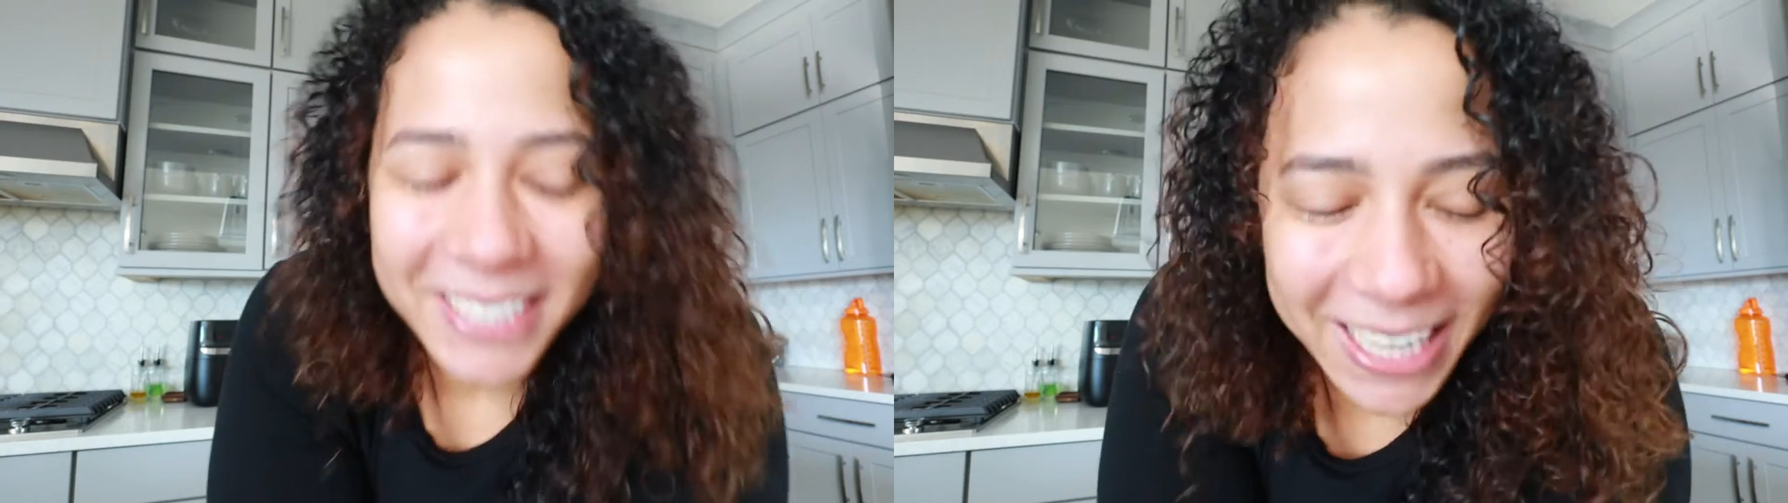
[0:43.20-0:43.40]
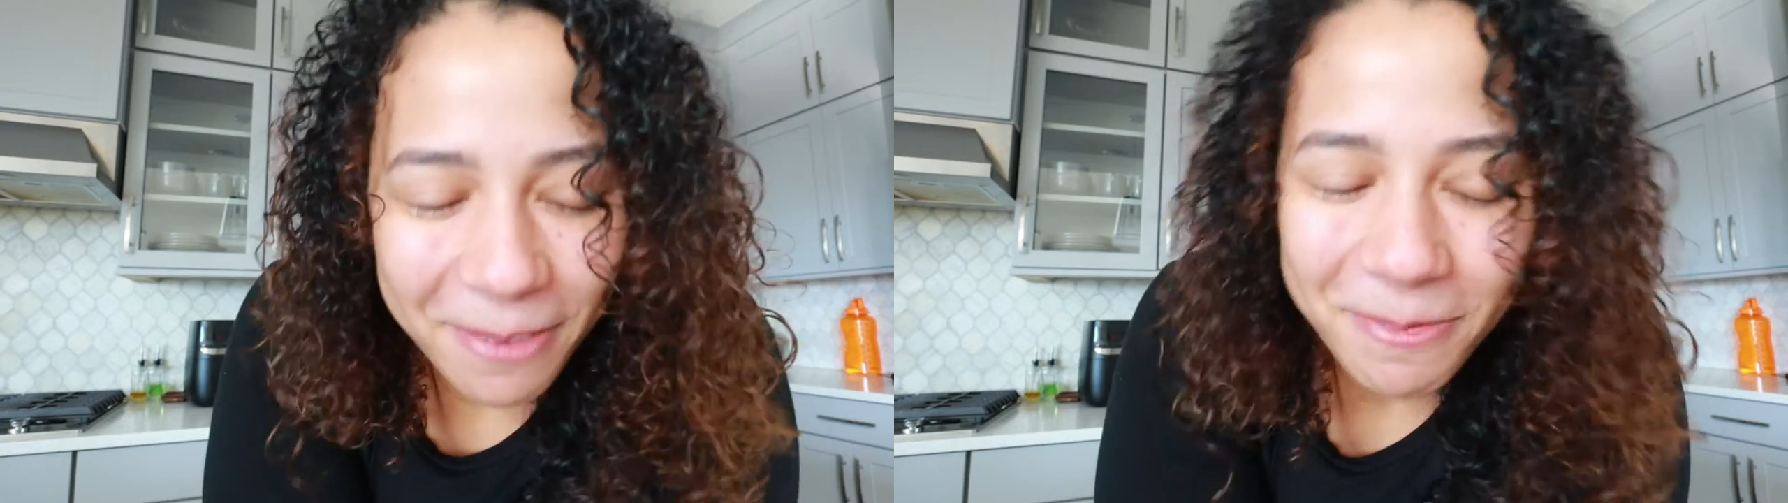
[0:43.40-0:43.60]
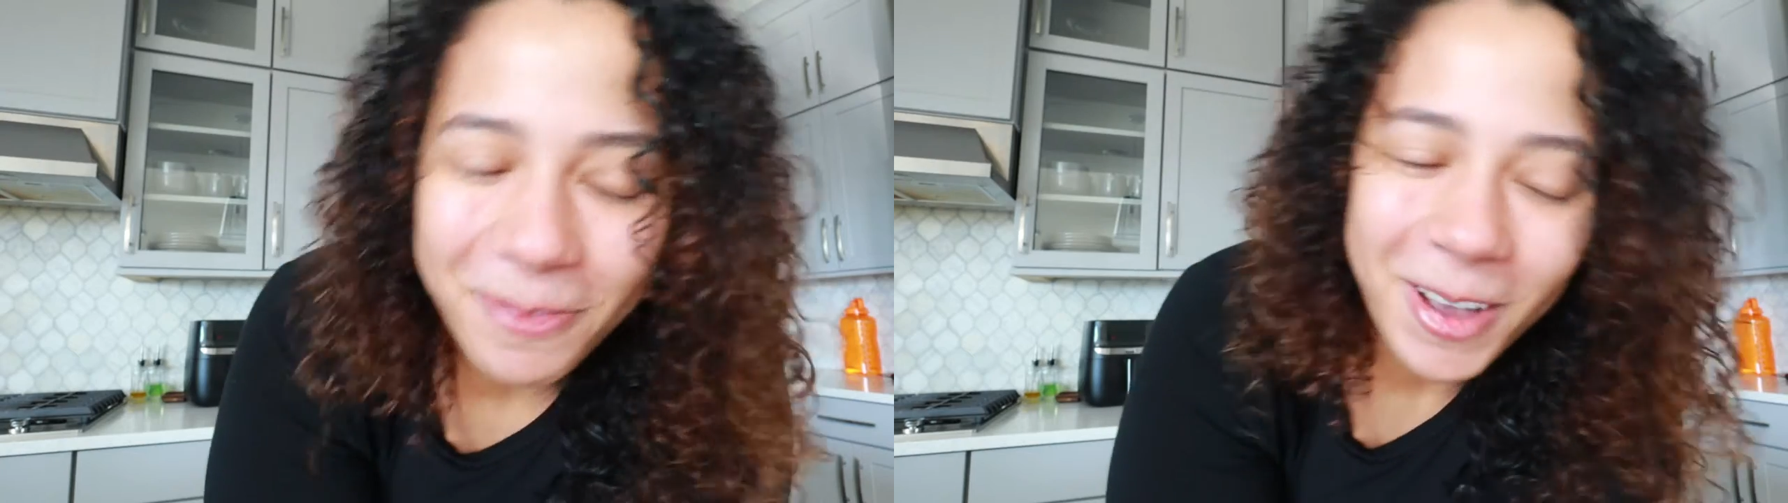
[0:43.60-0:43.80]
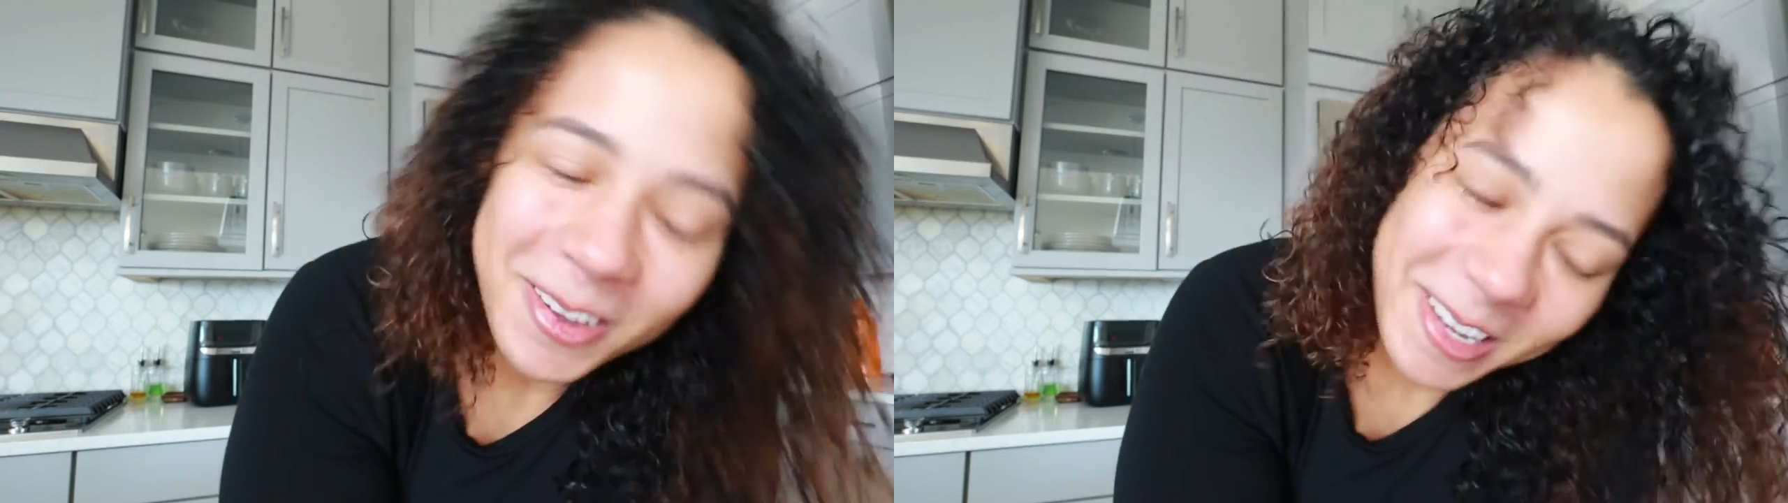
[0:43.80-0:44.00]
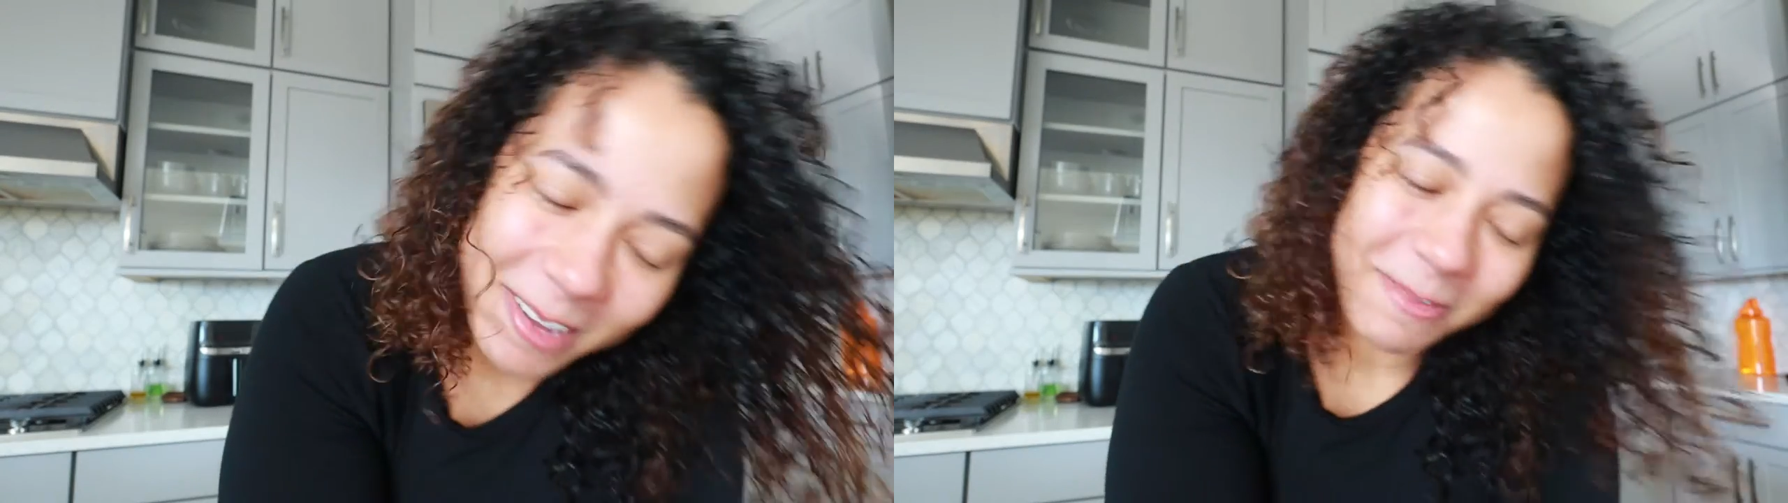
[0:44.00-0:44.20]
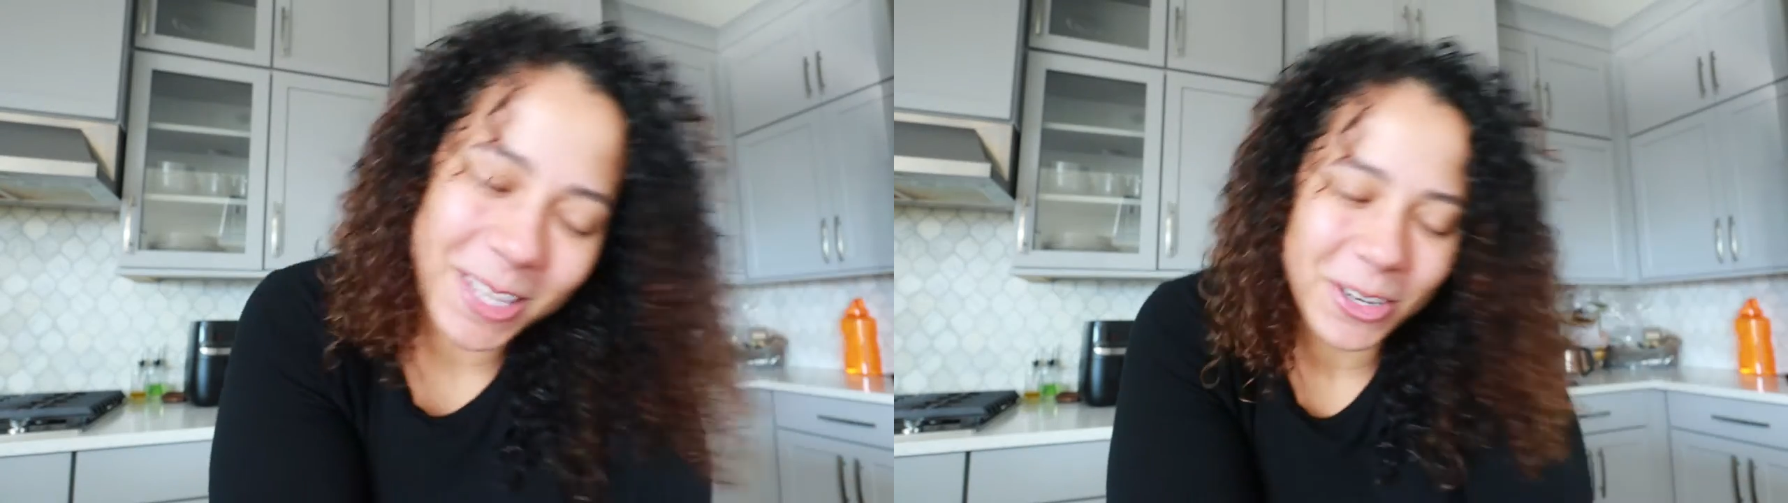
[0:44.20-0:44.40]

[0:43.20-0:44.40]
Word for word: what's up? Welcome